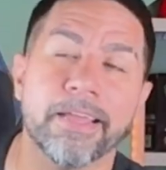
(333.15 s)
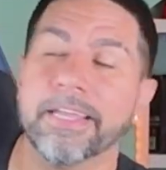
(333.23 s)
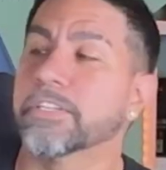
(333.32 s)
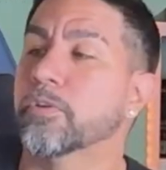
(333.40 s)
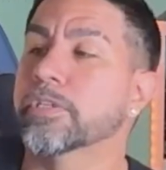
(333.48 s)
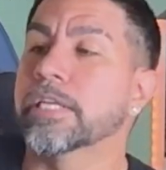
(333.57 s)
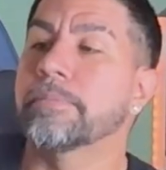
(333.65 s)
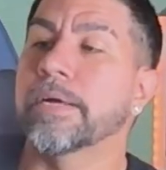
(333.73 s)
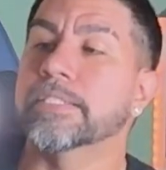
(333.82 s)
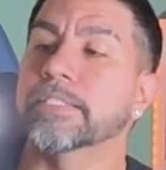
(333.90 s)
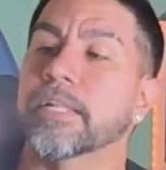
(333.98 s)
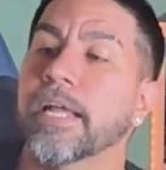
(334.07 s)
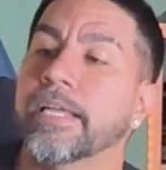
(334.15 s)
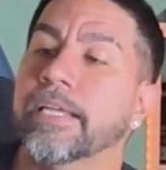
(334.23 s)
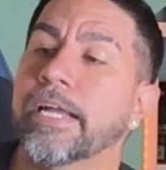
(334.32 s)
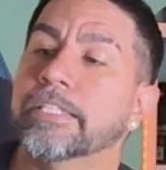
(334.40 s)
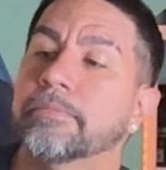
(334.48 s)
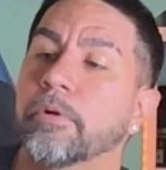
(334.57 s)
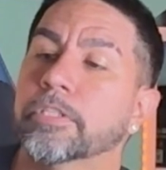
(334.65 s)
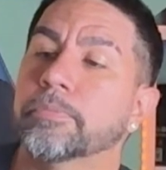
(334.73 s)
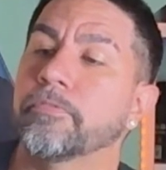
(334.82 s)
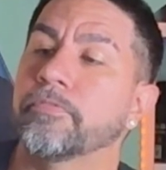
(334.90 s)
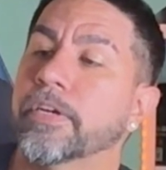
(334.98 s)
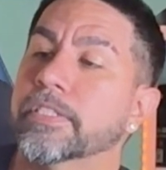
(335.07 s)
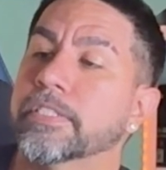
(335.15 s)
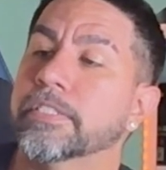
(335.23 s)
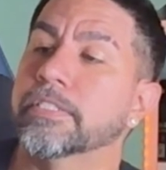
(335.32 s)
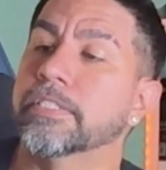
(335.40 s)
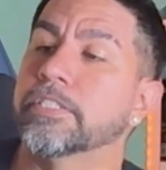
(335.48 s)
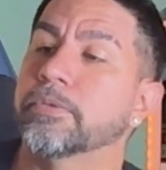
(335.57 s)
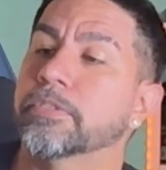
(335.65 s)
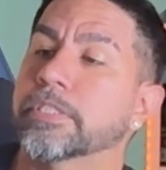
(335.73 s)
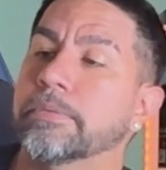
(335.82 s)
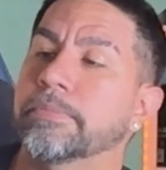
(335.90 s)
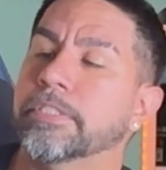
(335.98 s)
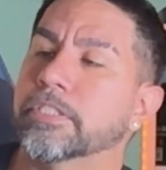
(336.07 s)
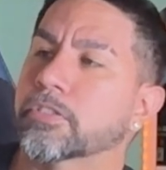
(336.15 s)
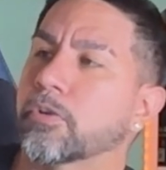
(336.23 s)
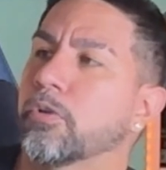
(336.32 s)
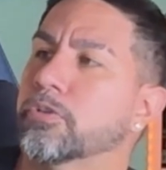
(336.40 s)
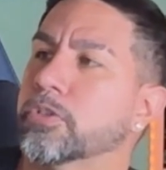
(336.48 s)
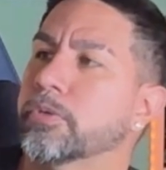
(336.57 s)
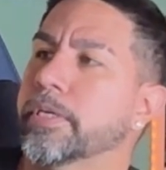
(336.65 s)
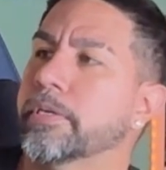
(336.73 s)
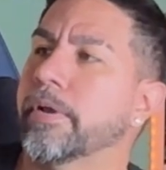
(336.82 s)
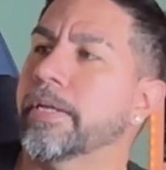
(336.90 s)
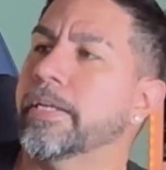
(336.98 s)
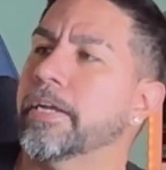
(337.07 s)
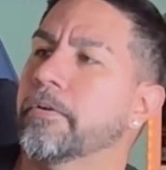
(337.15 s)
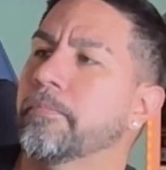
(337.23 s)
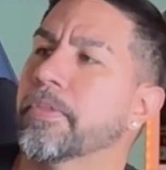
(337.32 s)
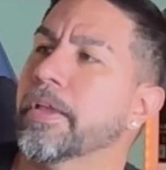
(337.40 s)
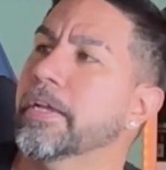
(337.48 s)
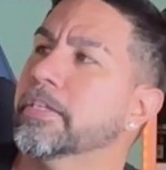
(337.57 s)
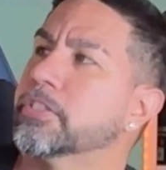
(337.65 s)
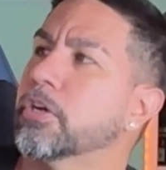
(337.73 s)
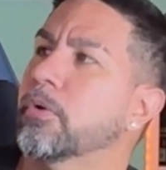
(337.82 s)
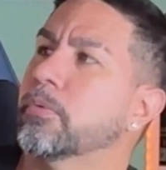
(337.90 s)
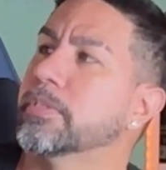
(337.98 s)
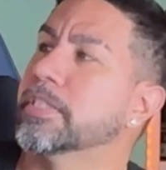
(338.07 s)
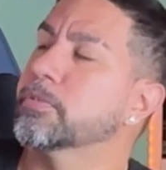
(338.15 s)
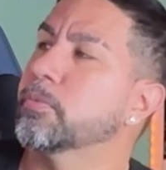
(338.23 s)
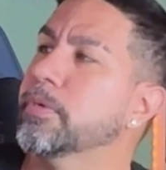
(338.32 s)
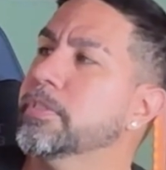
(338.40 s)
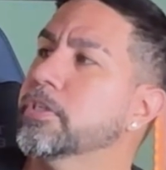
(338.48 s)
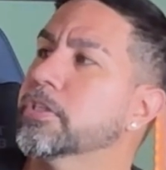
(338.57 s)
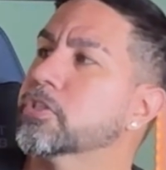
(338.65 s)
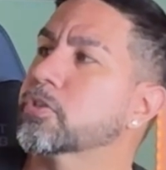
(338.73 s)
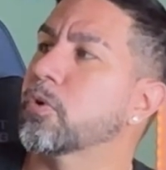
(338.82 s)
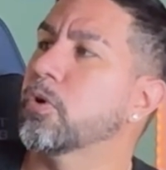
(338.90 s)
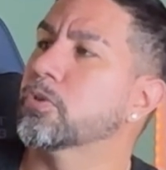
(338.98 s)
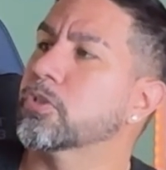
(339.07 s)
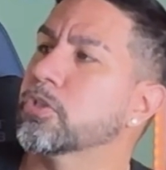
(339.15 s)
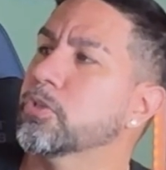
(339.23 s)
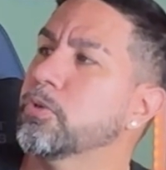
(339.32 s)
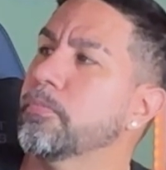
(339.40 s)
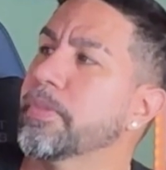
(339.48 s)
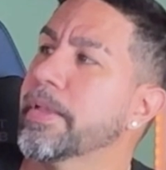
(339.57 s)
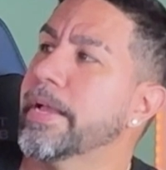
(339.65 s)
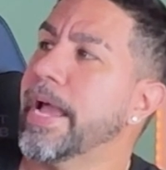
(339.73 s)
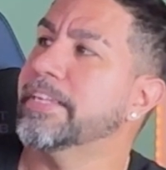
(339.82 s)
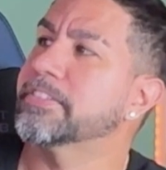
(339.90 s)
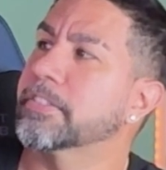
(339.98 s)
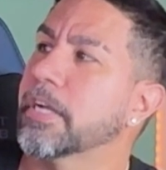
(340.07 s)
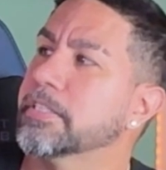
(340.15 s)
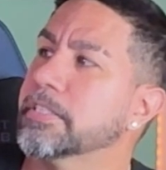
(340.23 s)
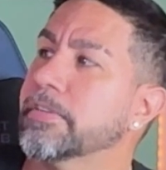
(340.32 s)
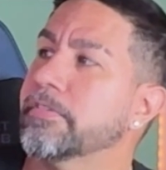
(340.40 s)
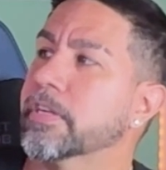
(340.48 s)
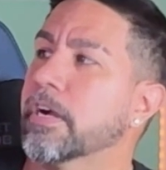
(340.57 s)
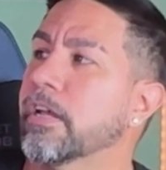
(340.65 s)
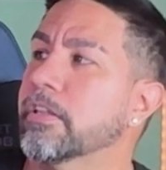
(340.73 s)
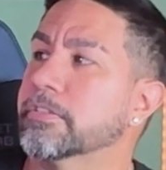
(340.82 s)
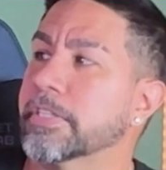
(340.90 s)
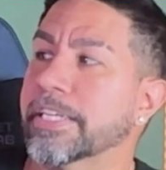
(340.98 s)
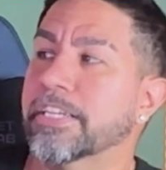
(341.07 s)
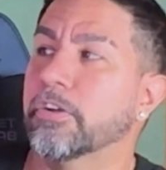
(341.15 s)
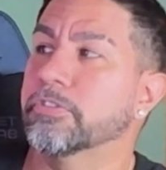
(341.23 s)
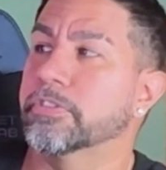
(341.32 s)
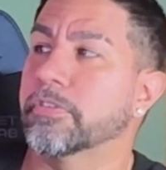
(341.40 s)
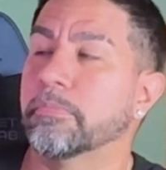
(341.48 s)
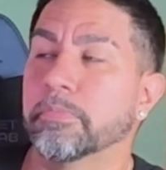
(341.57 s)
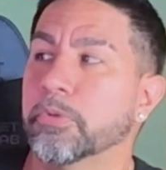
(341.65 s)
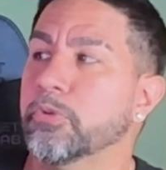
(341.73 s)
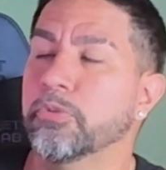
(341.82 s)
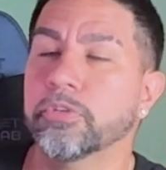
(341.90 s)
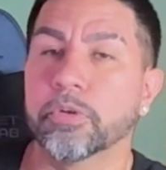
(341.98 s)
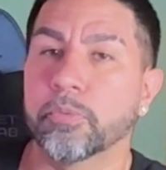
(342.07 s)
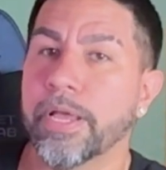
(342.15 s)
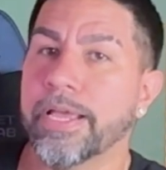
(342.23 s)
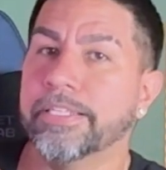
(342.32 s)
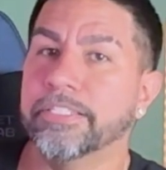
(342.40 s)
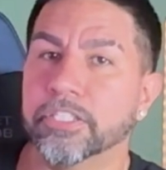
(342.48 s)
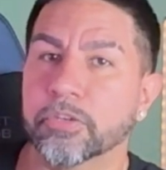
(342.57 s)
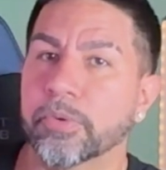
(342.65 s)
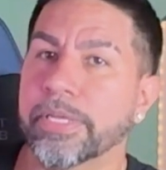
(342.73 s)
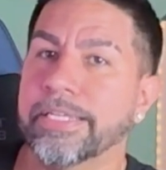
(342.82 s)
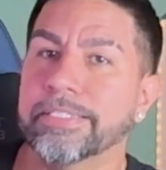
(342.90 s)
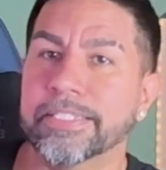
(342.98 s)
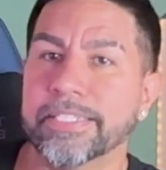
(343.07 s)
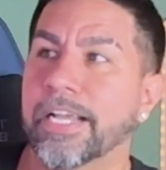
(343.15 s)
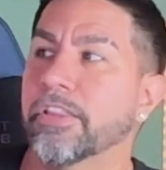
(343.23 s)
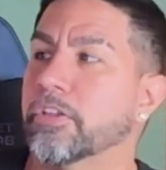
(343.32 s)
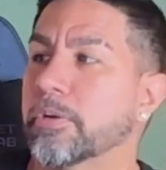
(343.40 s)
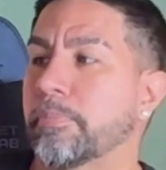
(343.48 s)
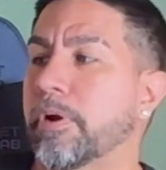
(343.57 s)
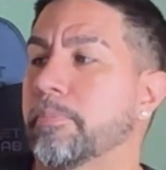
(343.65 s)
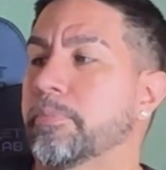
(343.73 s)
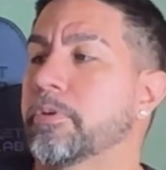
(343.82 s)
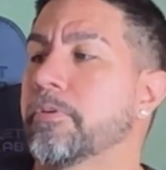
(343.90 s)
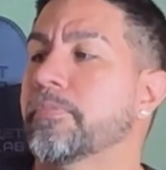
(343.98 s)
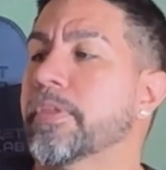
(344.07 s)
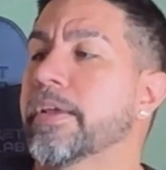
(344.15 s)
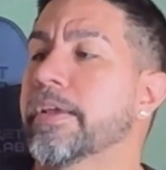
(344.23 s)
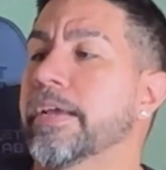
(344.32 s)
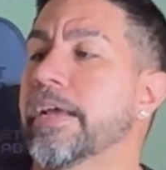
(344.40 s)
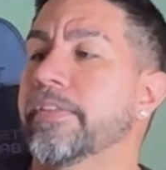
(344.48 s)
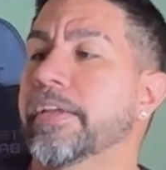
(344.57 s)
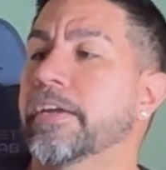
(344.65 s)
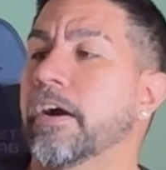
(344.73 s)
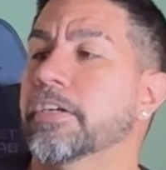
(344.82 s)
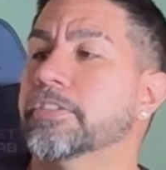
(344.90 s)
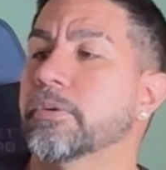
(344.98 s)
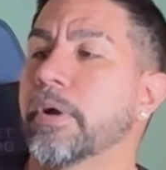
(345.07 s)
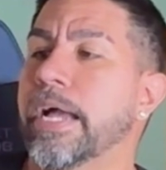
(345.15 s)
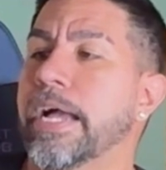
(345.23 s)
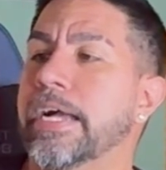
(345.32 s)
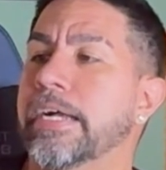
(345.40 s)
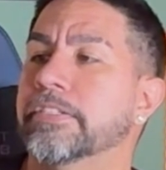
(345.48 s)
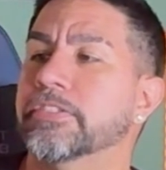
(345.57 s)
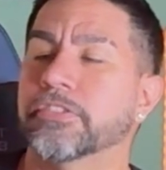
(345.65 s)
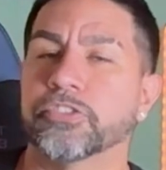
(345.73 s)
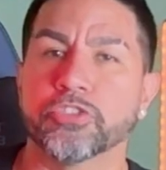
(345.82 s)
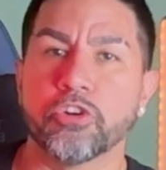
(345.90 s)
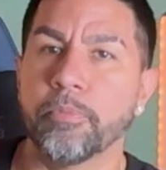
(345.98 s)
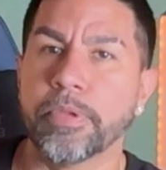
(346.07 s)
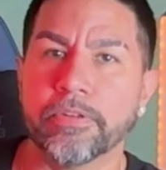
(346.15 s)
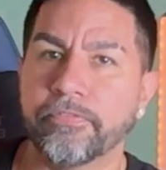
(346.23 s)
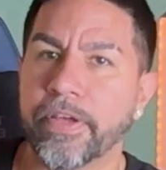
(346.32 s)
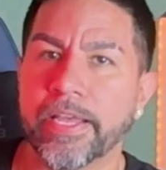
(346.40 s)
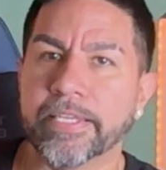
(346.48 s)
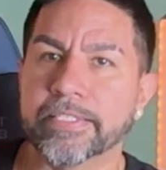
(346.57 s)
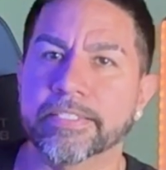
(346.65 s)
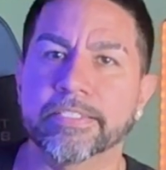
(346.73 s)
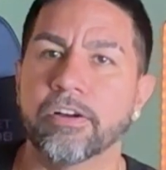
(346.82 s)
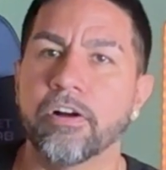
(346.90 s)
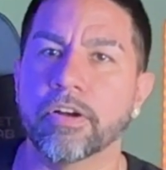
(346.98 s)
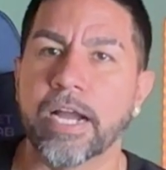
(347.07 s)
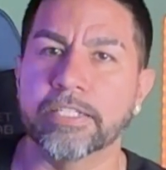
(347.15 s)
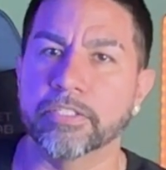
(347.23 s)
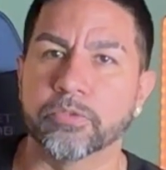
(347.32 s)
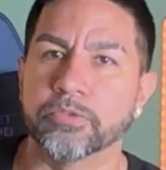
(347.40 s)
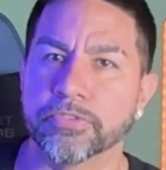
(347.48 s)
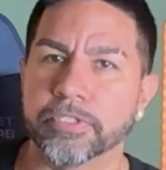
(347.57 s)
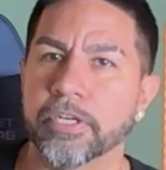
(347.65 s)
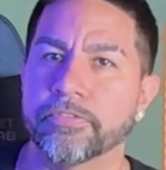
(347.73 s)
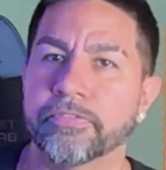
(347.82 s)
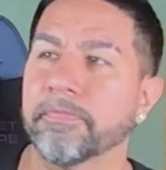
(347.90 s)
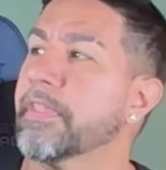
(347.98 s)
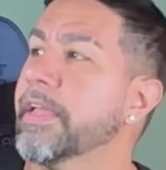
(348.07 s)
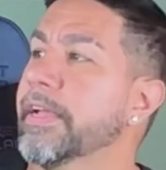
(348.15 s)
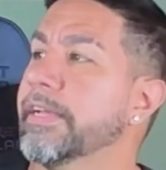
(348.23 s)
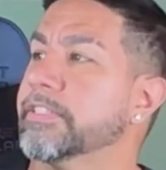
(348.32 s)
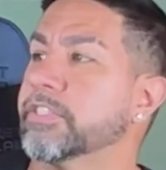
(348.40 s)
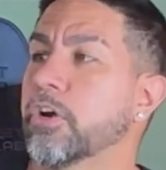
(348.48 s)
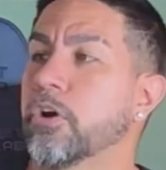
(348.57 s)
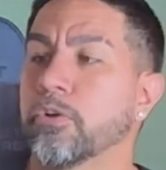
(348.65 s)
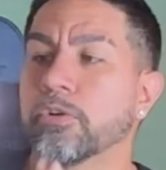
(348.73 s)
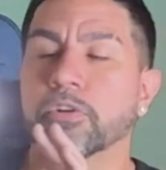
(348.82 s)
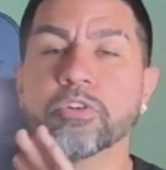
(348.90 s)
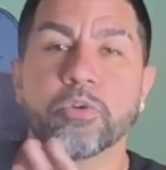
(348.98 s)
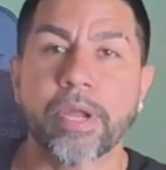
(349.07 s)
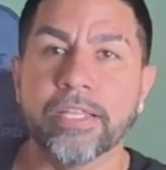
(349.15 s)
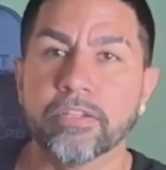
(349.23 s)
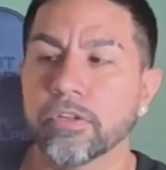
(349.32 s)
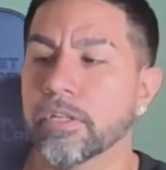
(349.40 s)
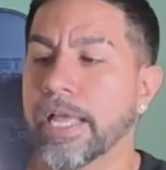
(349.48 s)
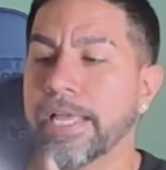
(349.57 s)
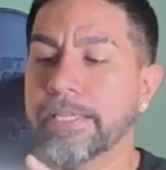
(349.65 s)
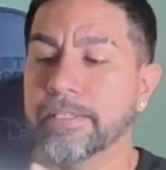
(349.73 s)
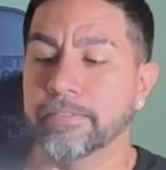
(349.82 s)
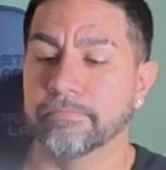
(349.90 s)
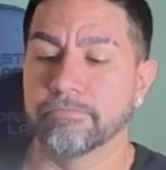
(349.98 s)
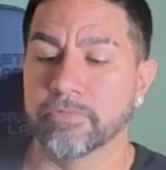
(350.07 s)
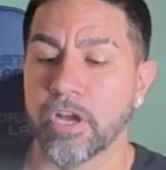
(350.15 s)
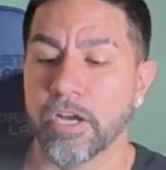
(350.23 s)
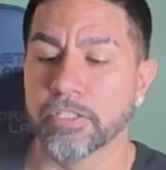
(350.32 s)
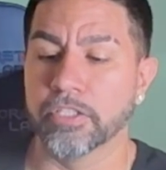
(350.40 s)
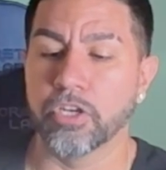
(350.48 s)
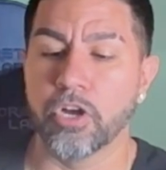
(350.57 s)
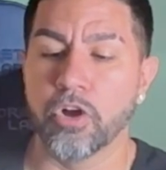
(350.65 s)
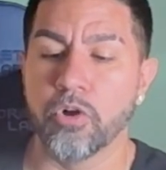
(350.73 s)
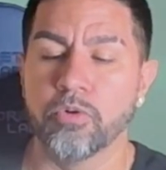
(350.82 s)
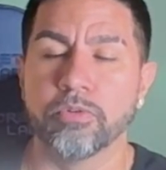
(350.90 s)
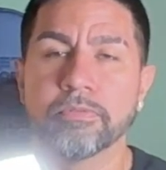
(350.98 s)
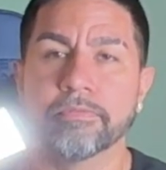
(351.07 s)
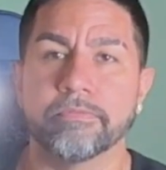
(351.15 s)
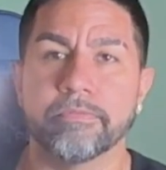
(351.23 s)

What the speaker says: And the cool thing about this light, it has multiple functions, as you were seeing me just scroll through here right now. So this one, you can scroll through. It has tons of different colors. Like it goes from blue to red to green to yellow to purple. And then it also has strobing effects, all kinds of cool stuff. So great little light, on the go,